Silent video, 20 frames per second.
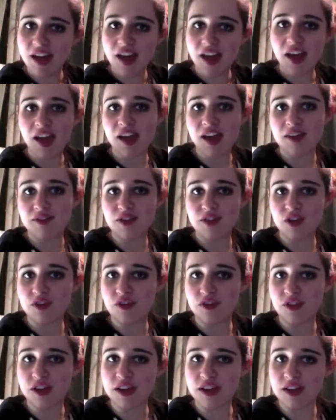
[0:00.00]
and feel
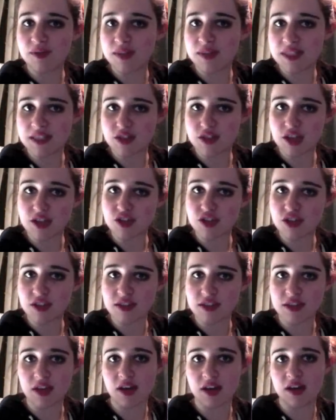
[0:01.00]
free to give me suggestions
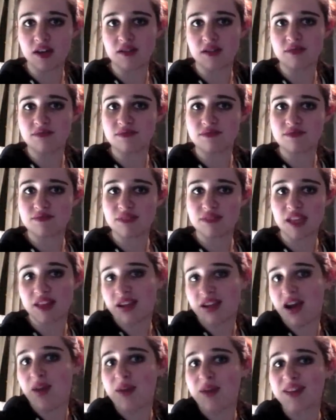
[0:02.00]
on in the
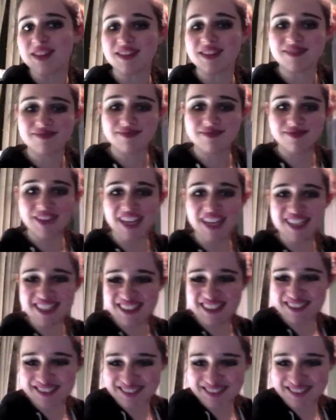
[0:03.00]
comments. Thanks.